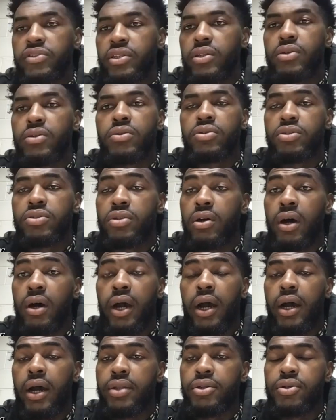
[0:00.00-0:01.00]
huge. You know,
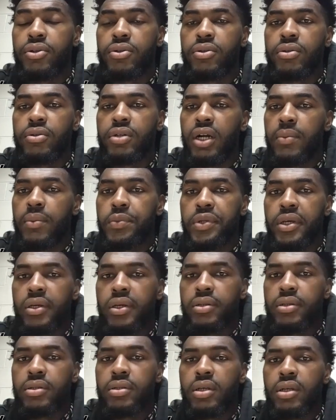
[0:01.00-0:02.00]
I knew coming
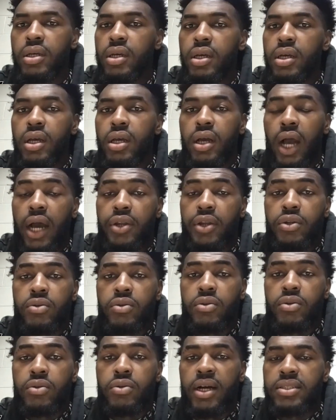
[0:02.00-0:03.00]
in, I knew
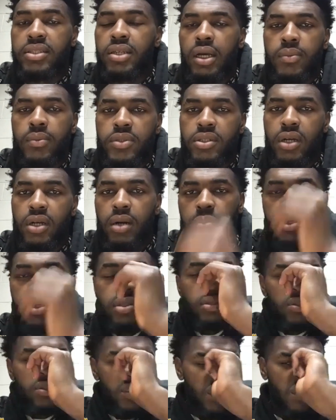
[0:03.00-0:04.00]
my time was coming,
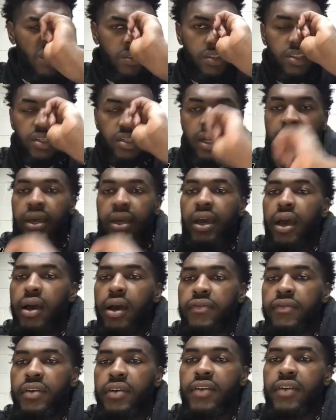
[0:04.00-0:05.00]
you know, in the second
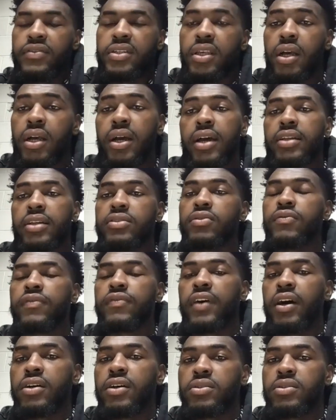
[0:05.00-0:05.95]
half. Obviously, I had two fouls,